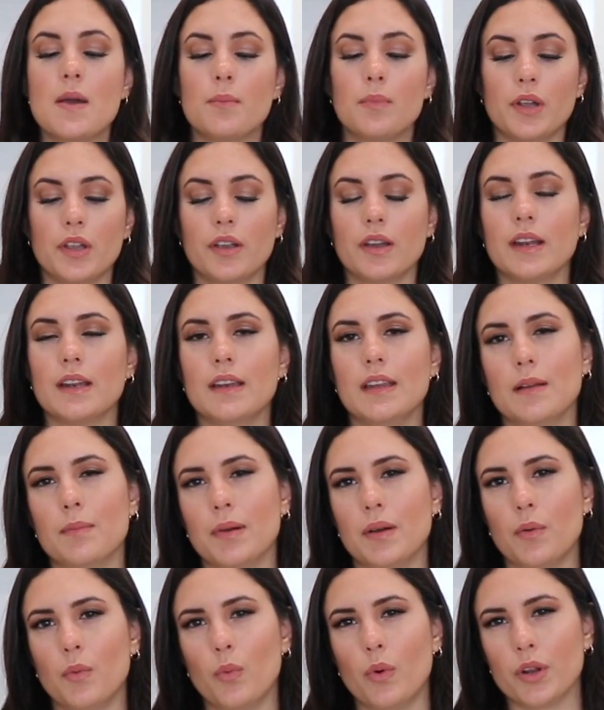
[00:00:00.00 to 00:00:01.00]
but you're gonna need
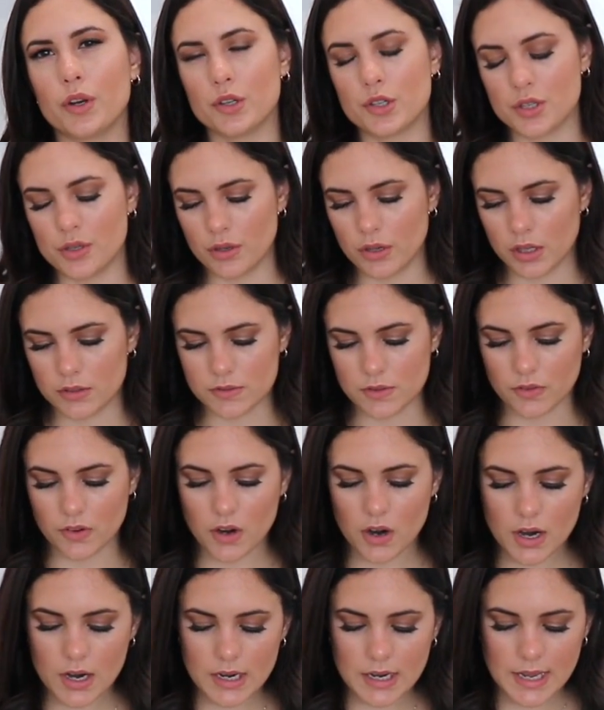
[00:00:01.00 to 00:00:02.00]
about 1 or 2 cloves of
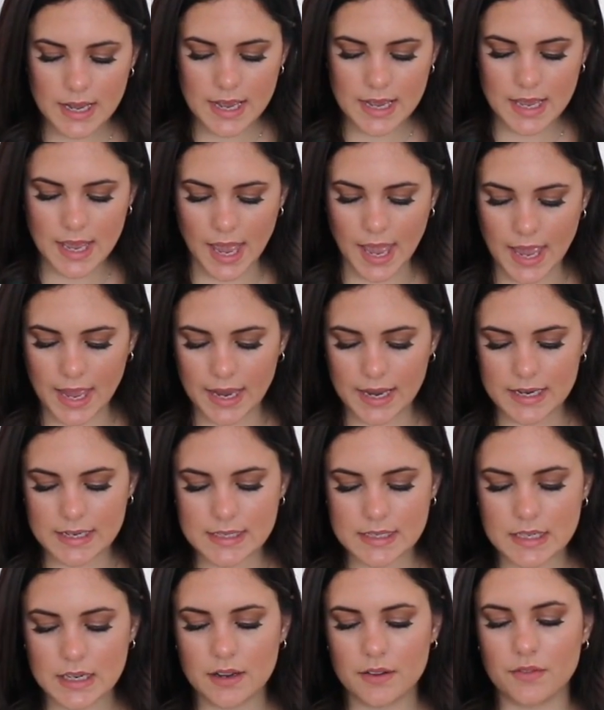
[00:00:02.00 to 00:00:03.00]
garlic.
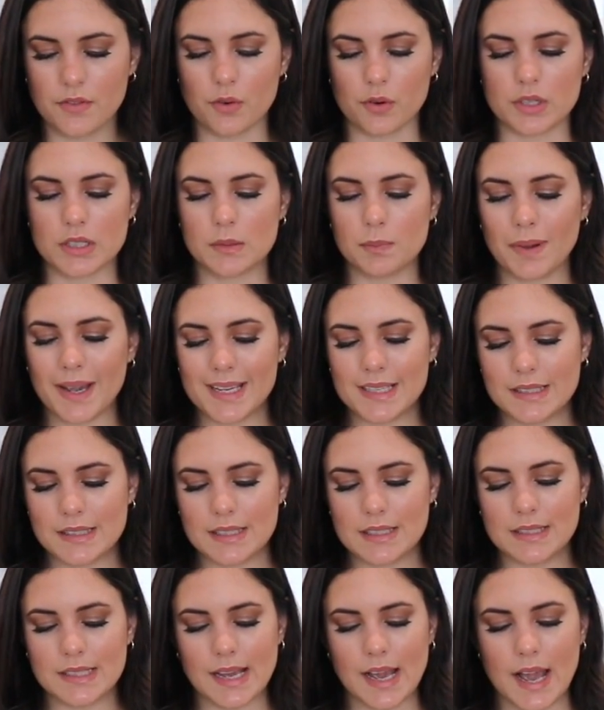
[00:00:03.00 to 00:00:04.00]
And for
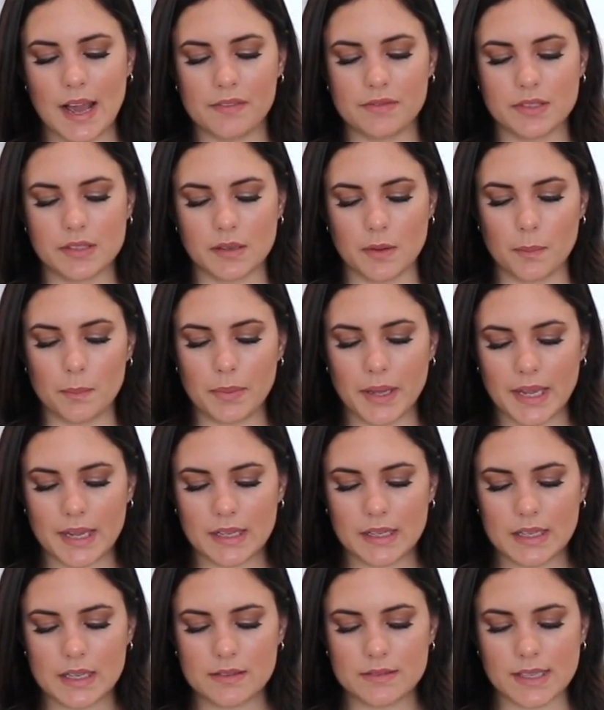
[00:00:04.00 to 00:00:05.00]
spices, I have some
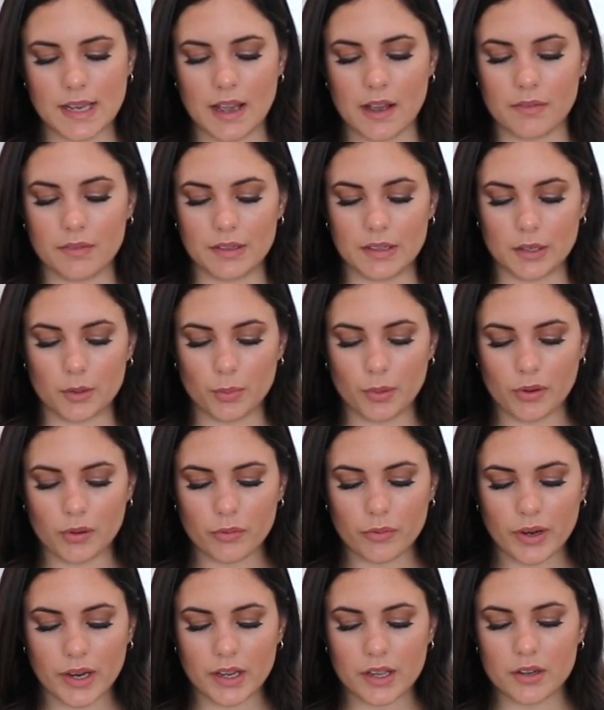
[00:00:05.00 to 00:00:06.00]
bay leaves, I have a little bit
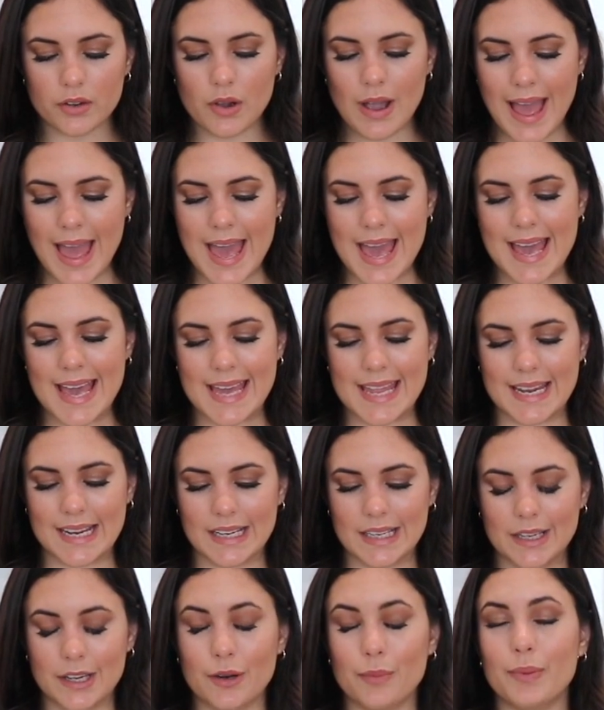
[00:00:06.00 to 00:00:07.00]
of oregano, and a
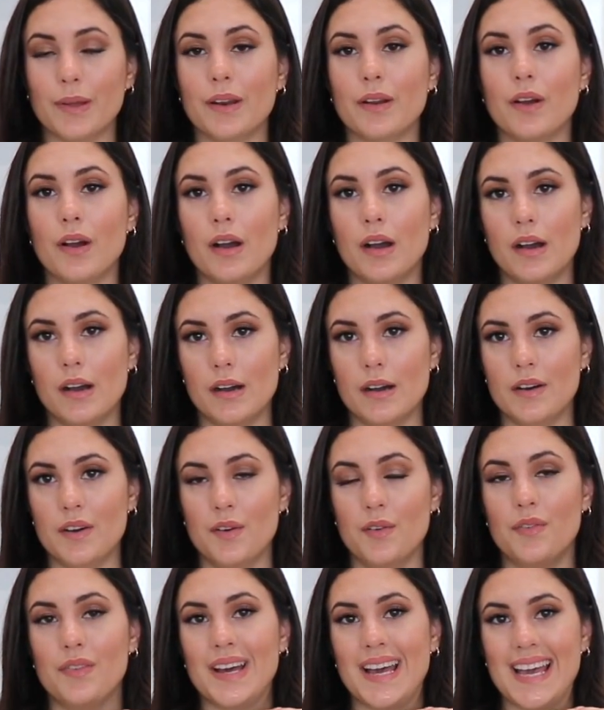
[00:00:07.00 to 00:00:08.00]
little bit
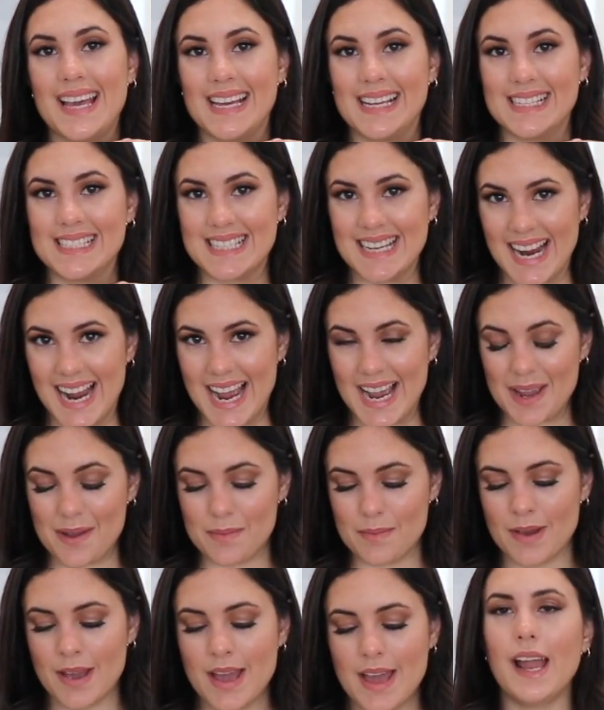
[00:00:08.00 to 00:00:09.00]
of
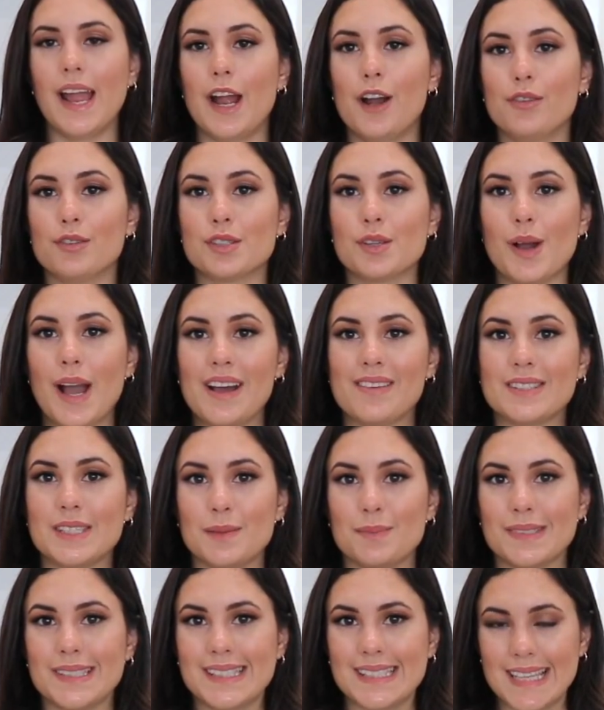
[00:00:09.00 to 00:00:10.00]
thyme. I also have
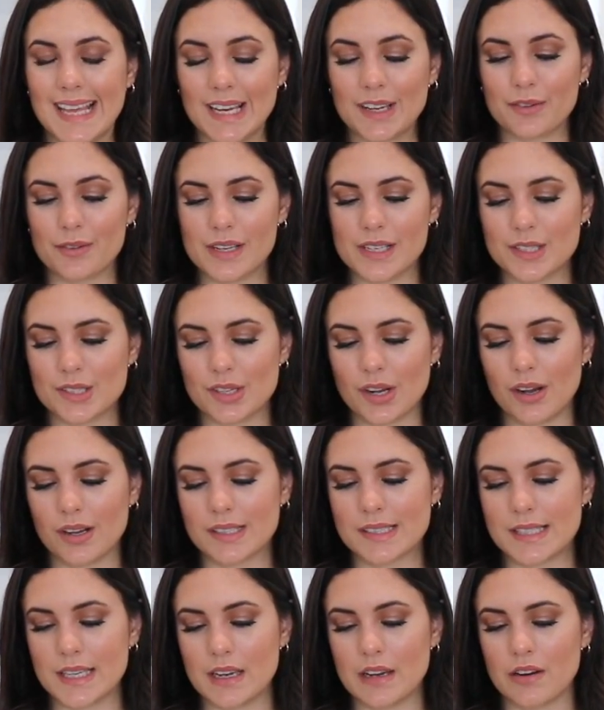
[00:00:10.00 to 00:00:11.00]
some celery
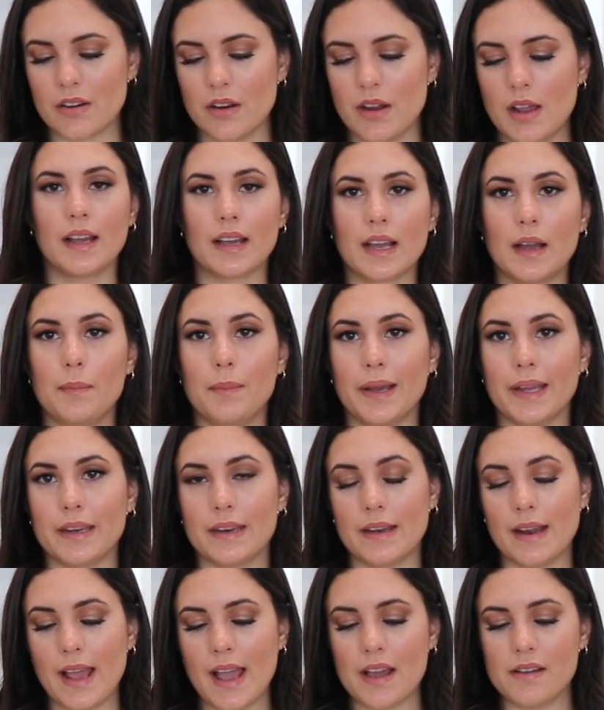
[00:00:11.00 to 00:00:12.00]
stalks here. I cut mine
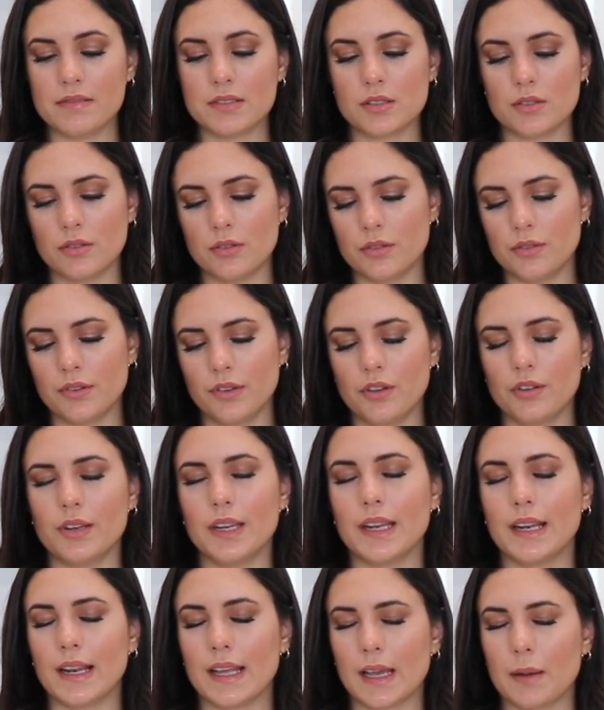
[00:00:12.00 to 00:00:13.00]
in half, so you
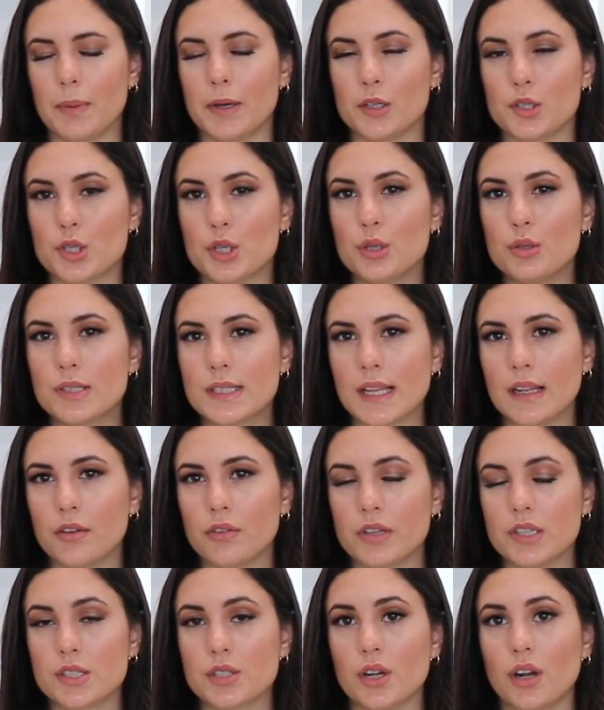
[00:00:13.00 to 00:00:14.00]
need like about 2
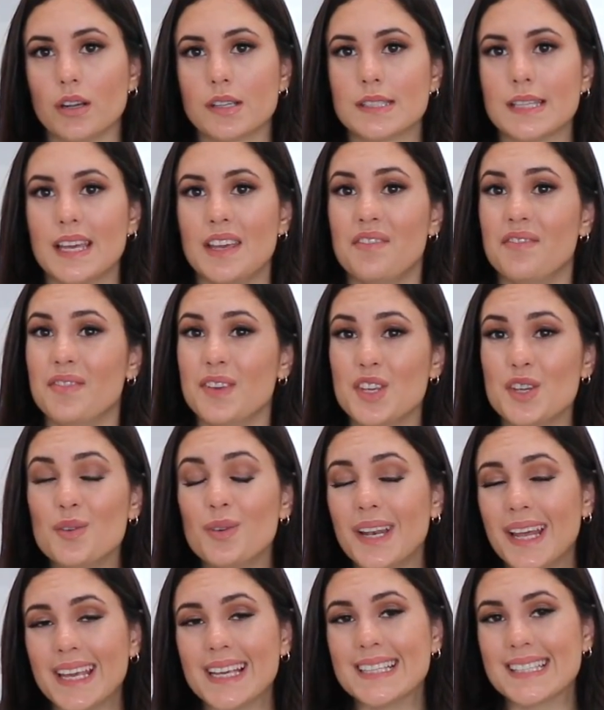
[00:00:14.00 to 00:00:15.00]
celery stalks. If
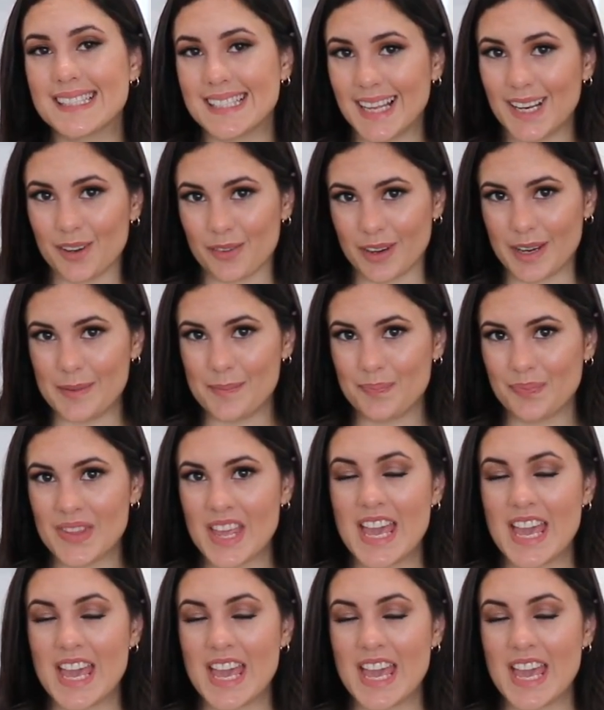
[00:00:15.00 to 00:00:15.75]
you like celery,